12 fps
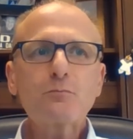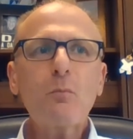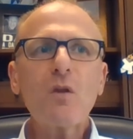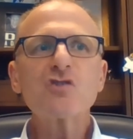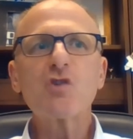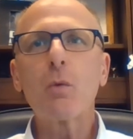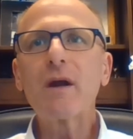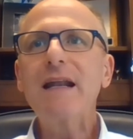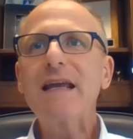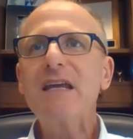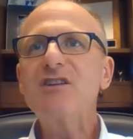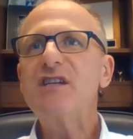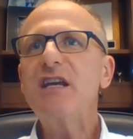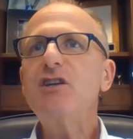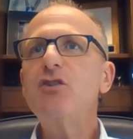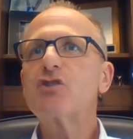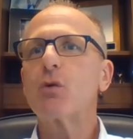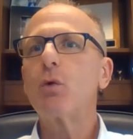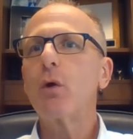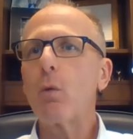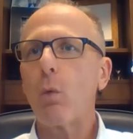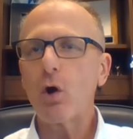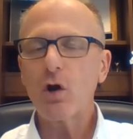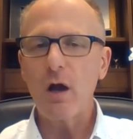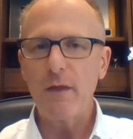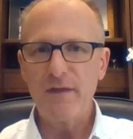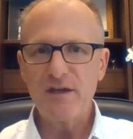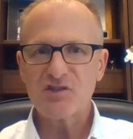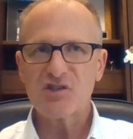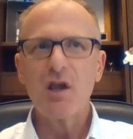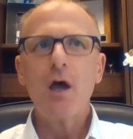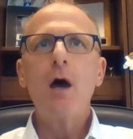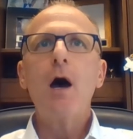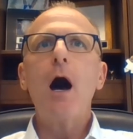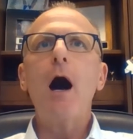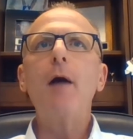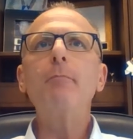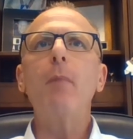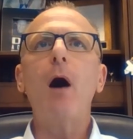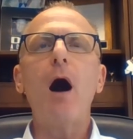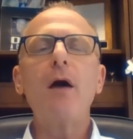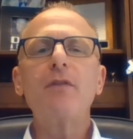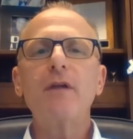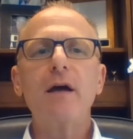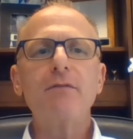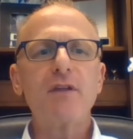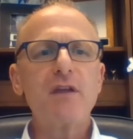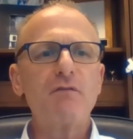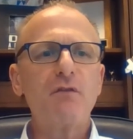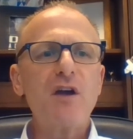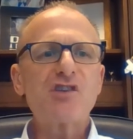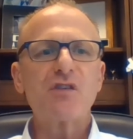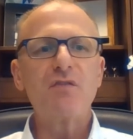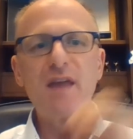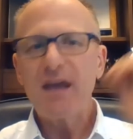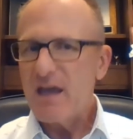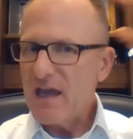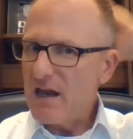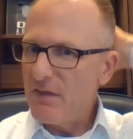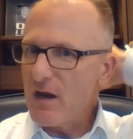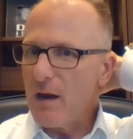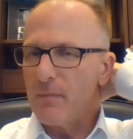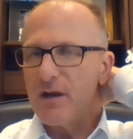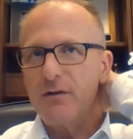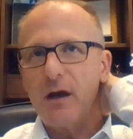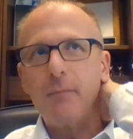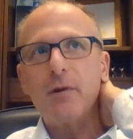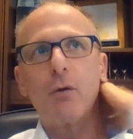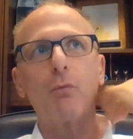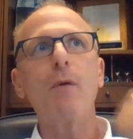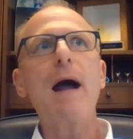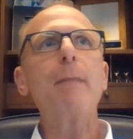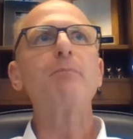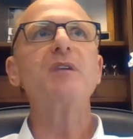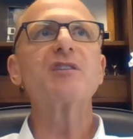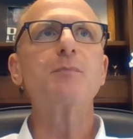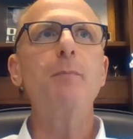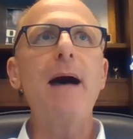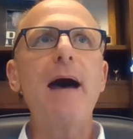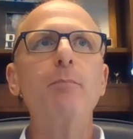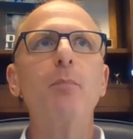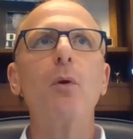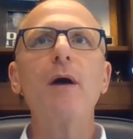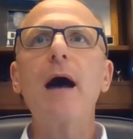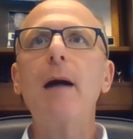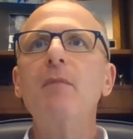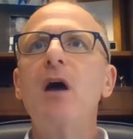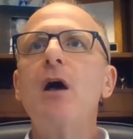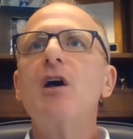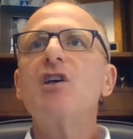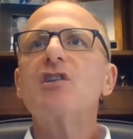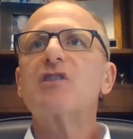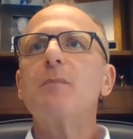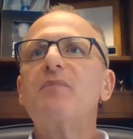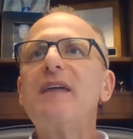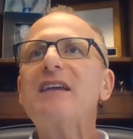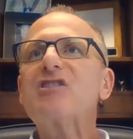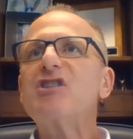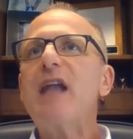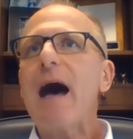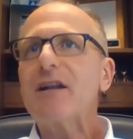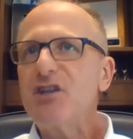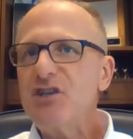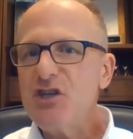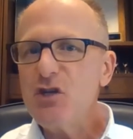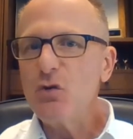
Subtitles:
So we're going to continue to really work on this. On the inflation thing again, and then I'm gonna wrap this bad boy up. Some things not to do